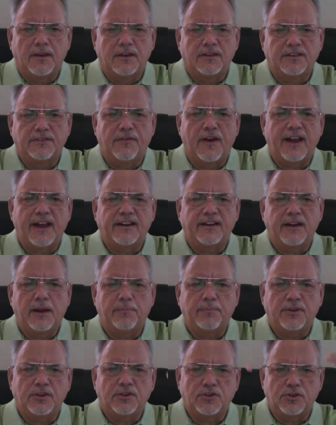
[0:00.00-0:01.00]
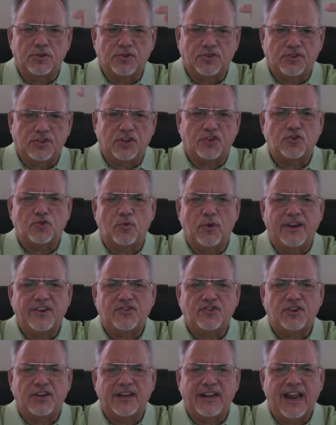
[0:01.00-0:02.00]
divided up into
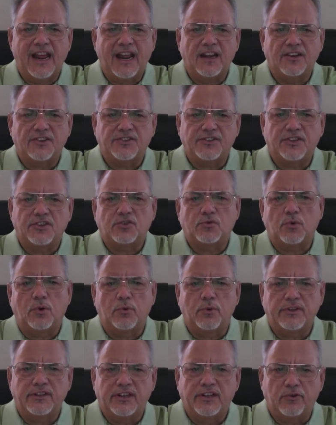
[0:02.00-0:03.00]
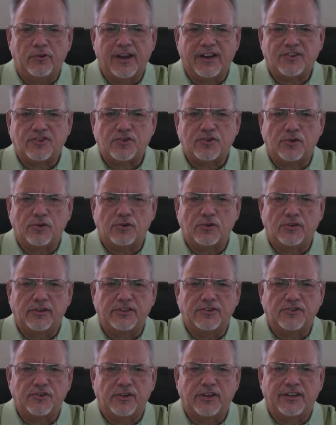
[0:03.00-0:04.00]
situation analysis, where we did our external
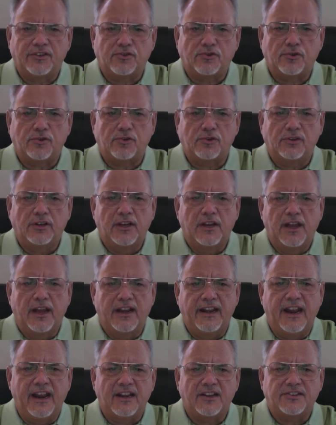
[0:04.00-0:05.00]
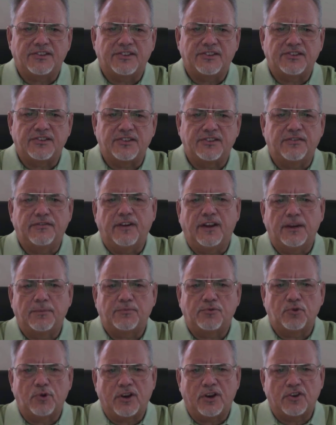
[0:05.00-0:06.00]
and internal analysis and
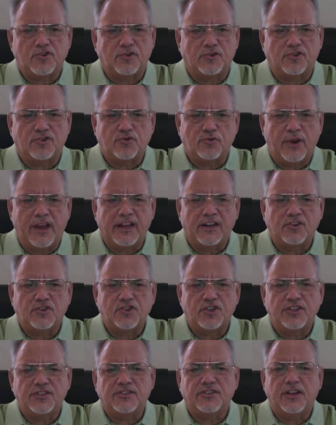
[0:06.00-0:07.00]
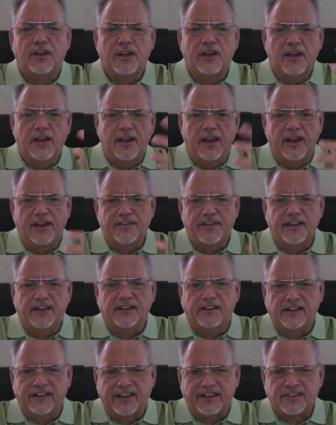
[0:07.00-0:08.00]
developed directional strategies. And then
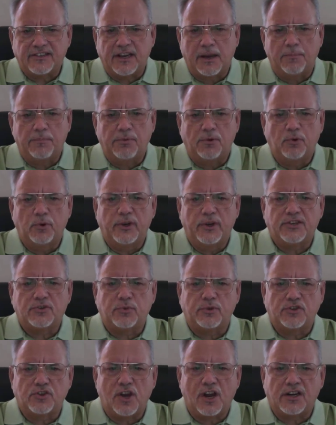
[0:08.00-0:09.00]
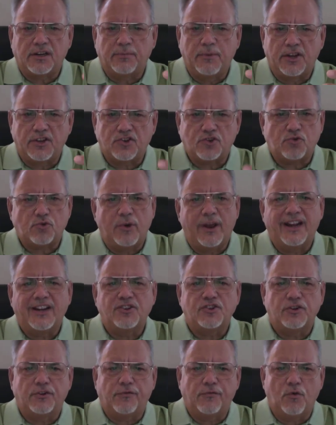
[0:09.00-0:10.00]
in the next couple of weeks, we talked about
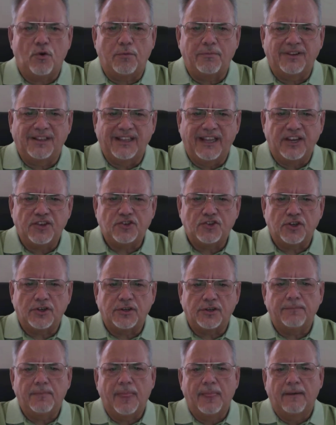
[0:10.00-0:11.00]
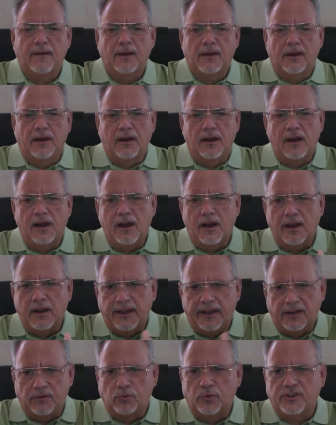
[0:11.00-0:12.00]
strategy formulation.
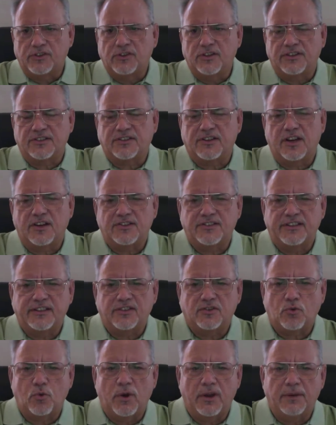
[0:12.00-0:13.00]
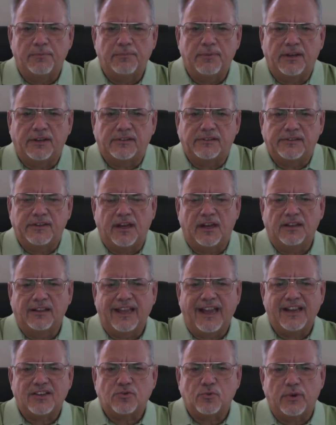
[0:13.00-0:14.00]
And we discussed this quite a bit
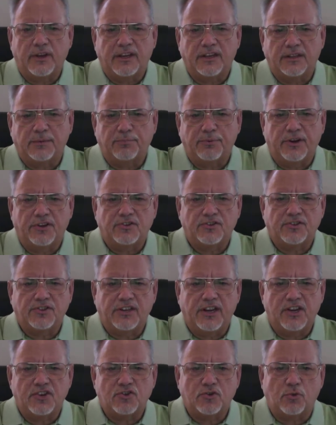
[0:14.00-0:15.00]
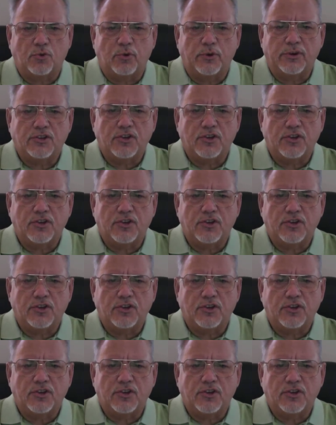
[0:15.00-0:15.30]
last week in the presentation, where we